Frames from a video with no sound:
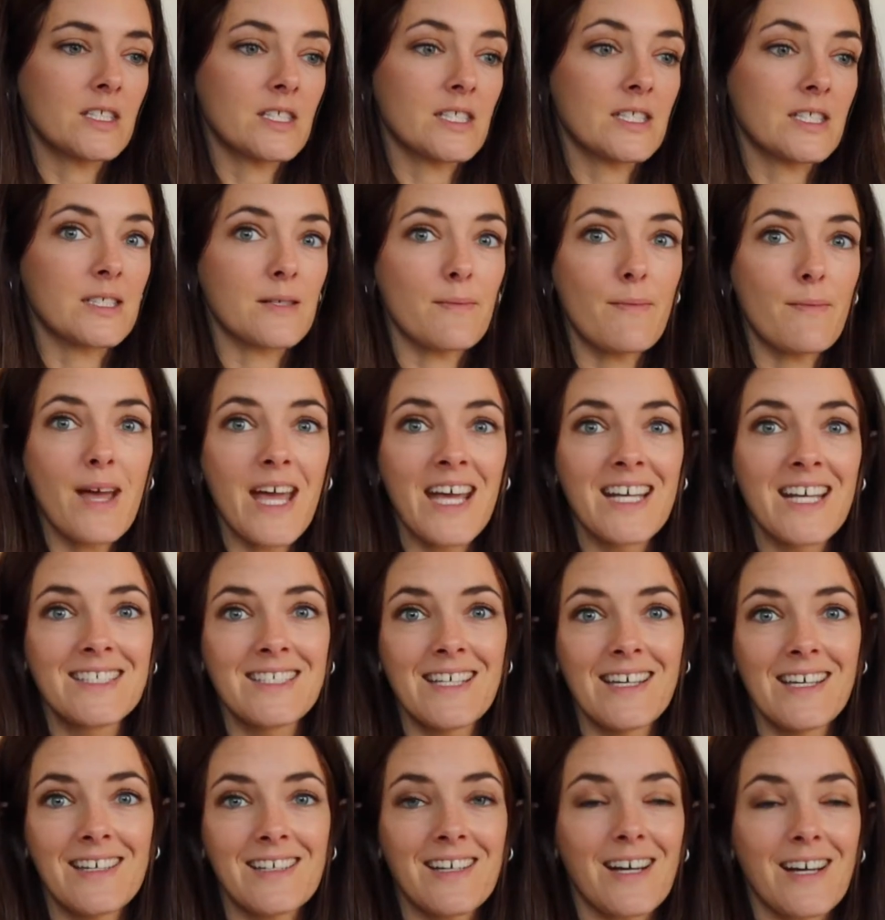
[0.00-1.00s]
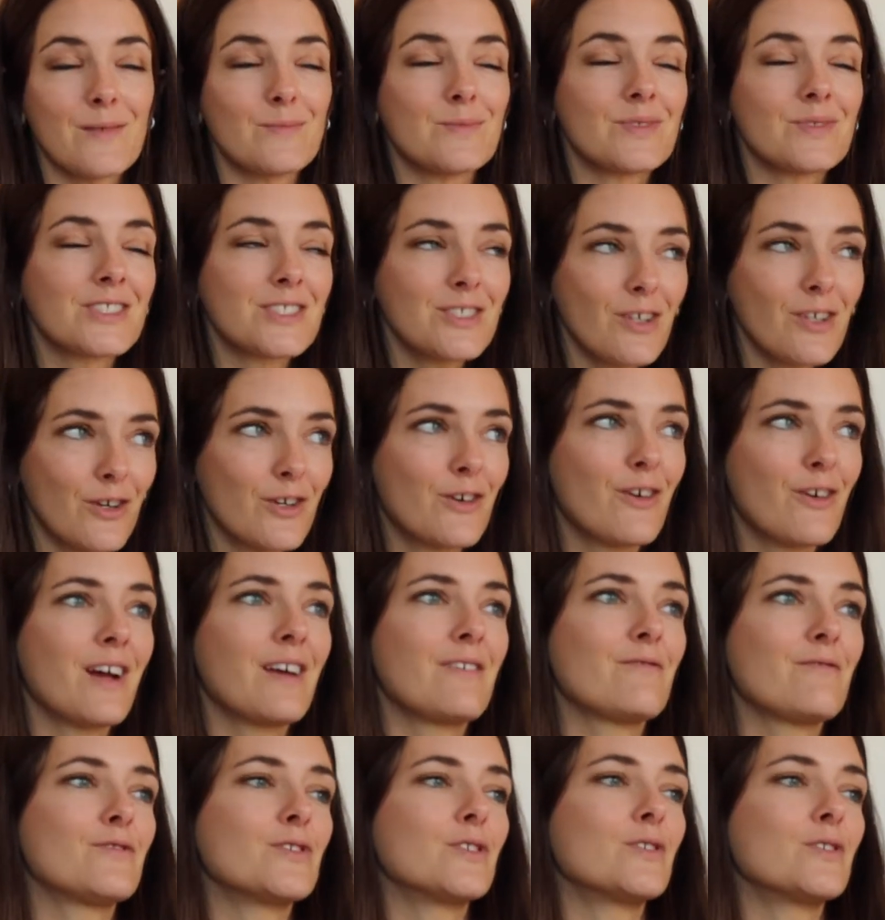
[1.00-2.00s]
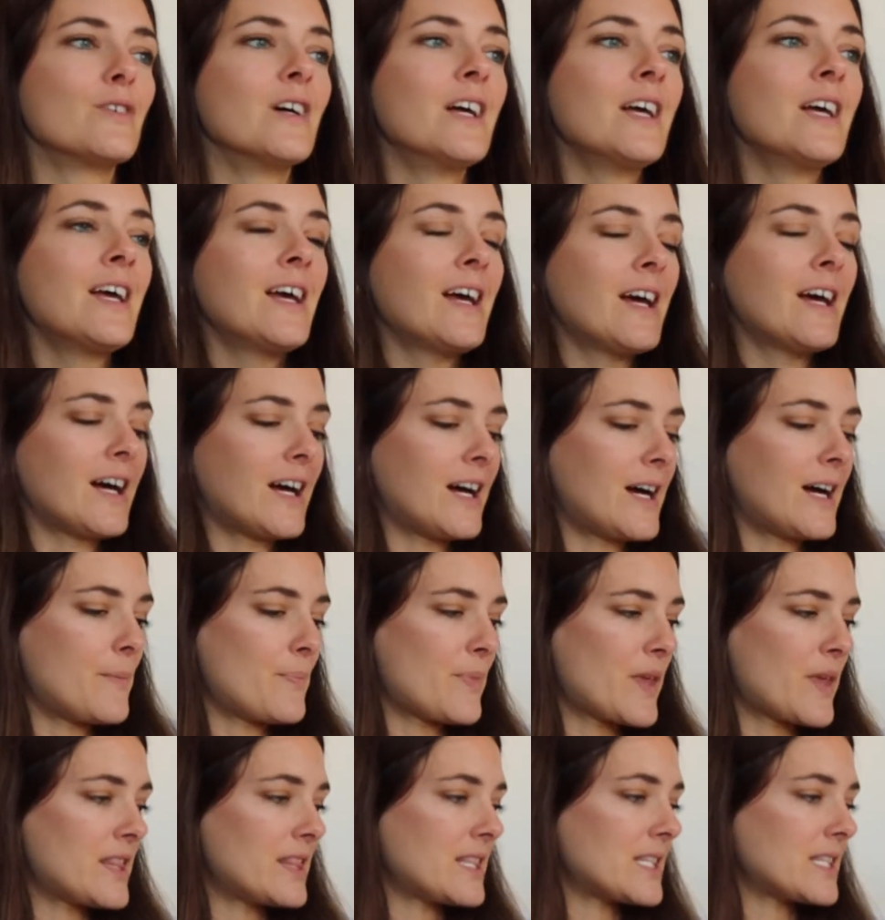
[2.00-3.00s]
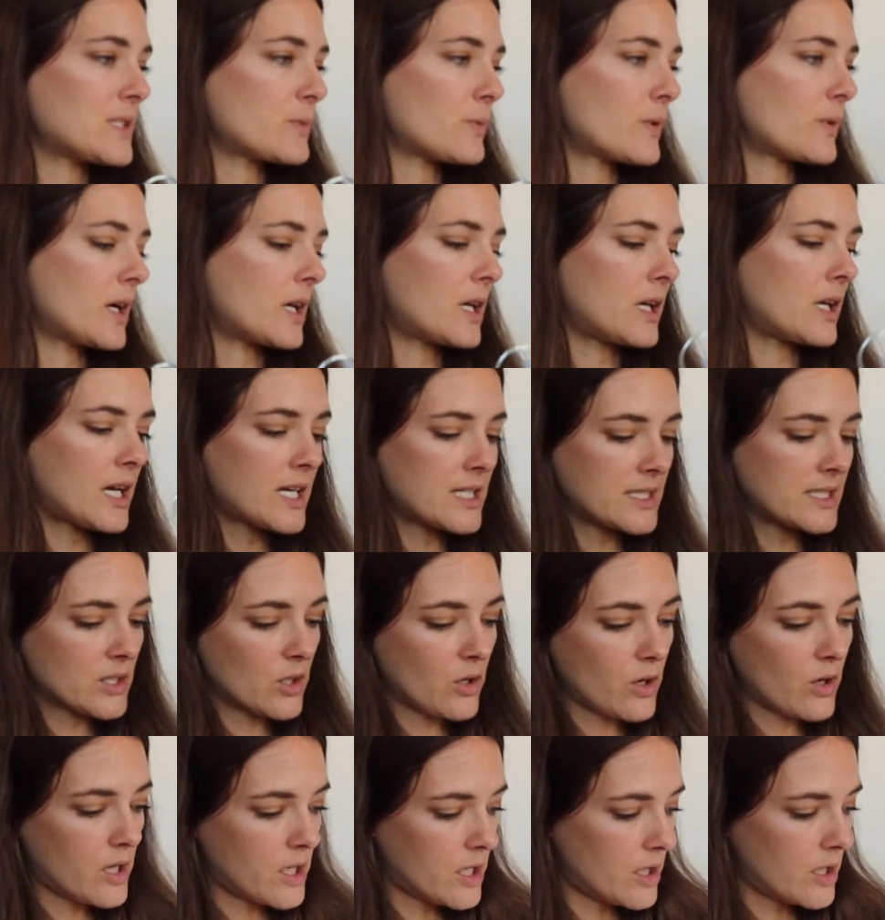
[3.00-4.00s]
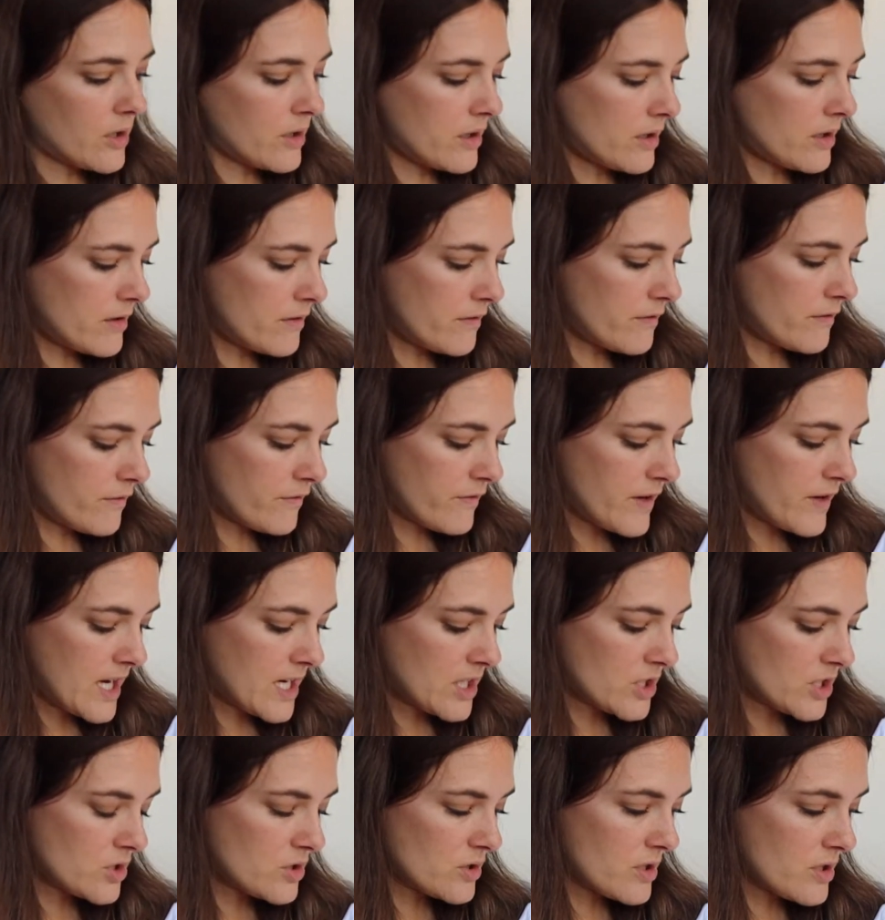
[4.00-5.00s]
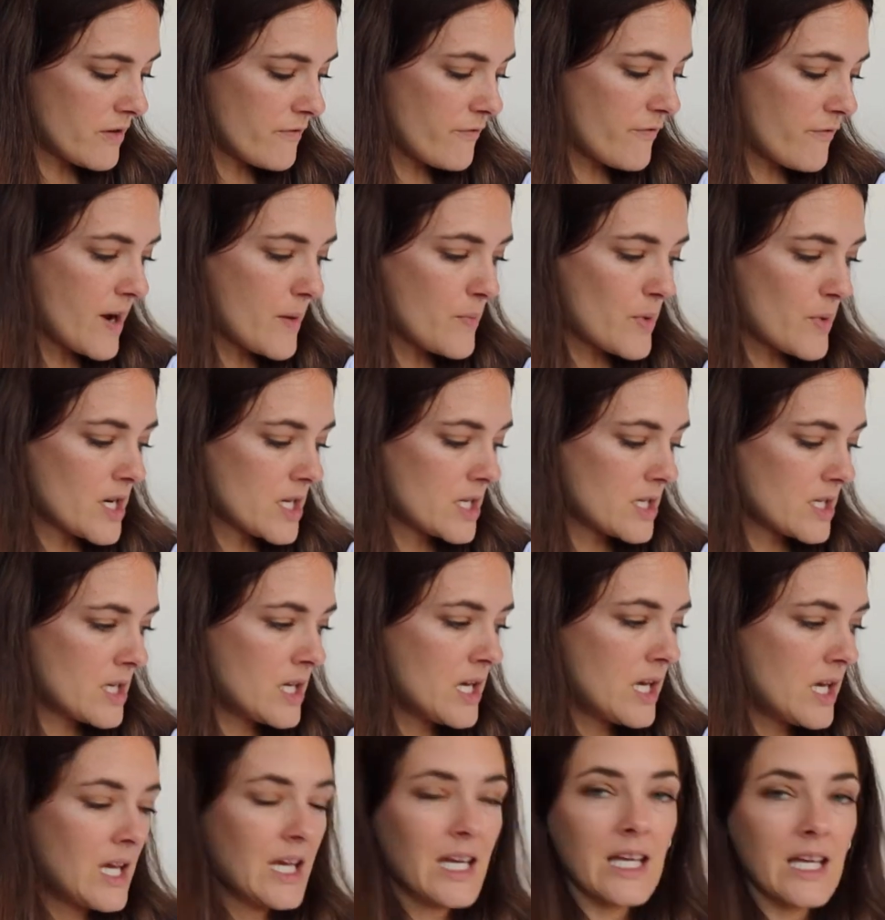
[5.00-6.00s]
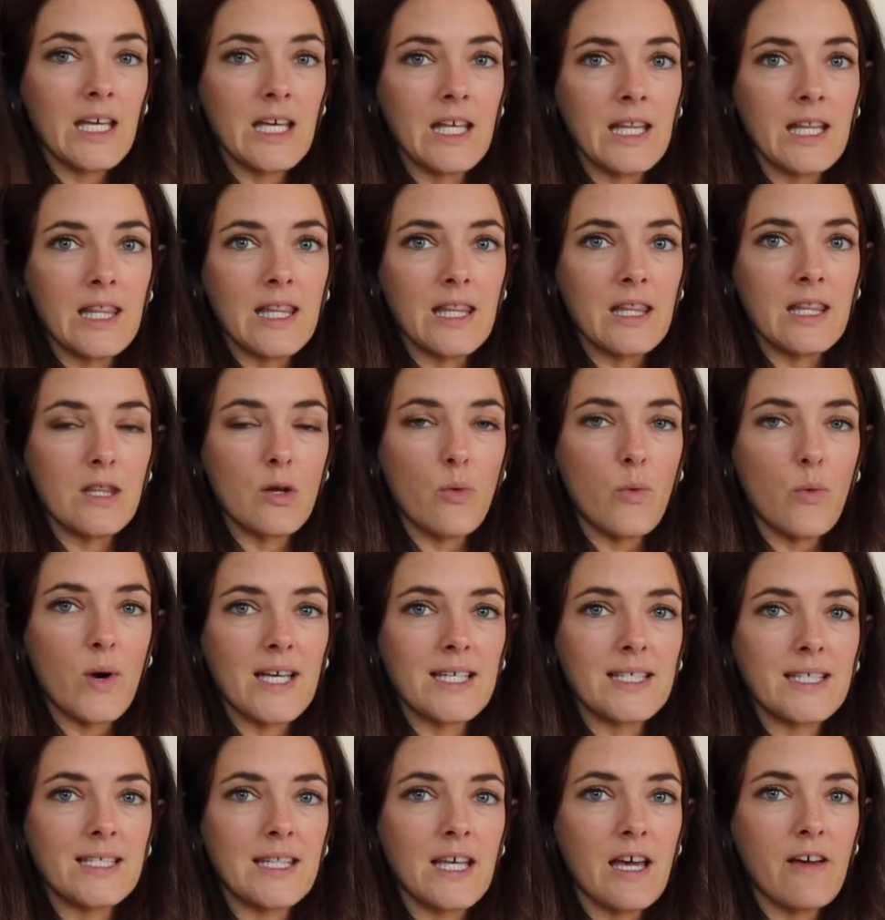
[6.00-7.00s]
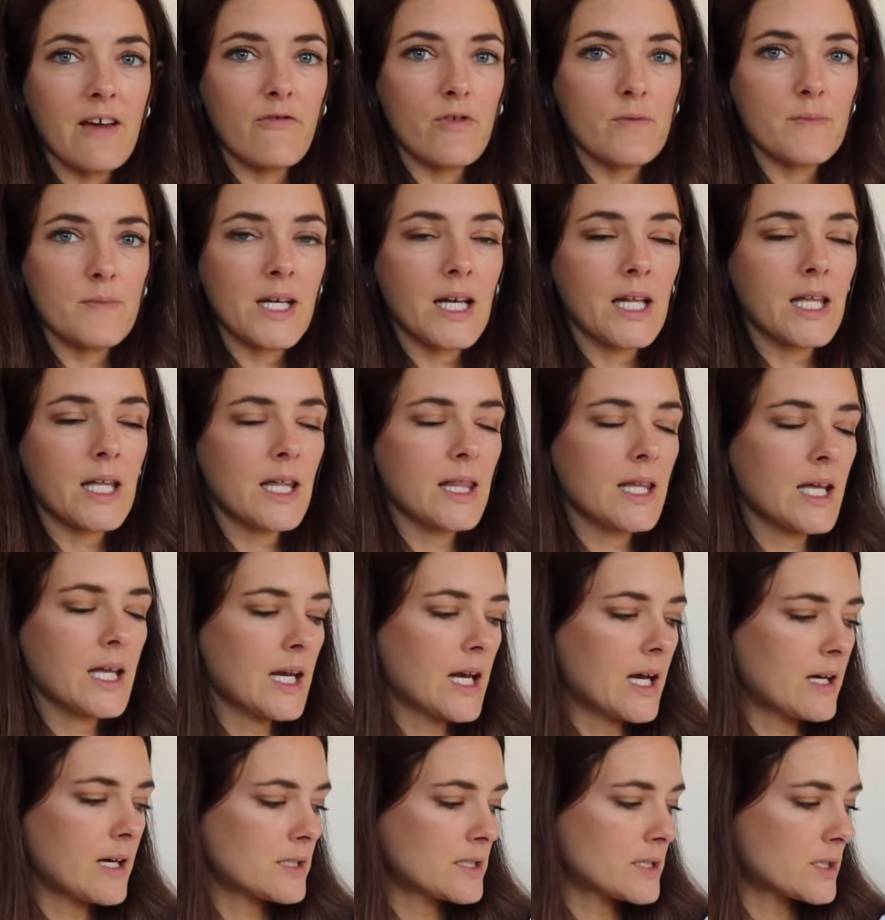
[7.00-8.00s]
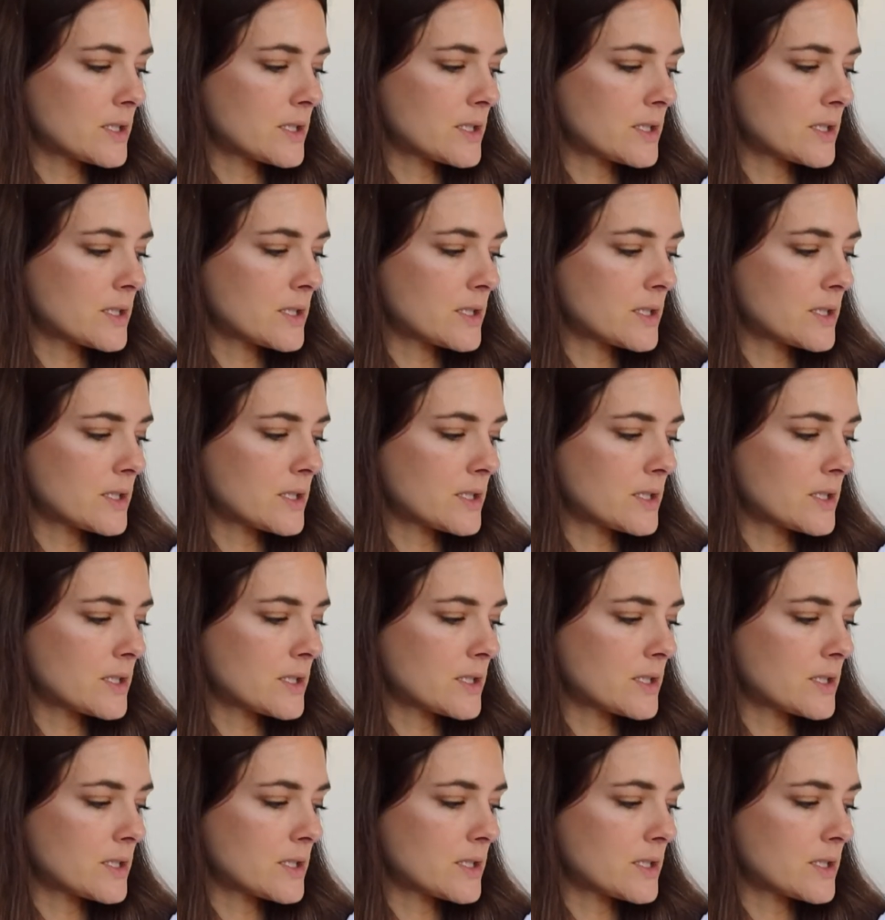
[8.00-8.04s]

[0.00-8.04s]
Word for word: She's amazing. I'm so grateful. Um, and this one has got a lot of extra fabric in the waist there for me to let that out.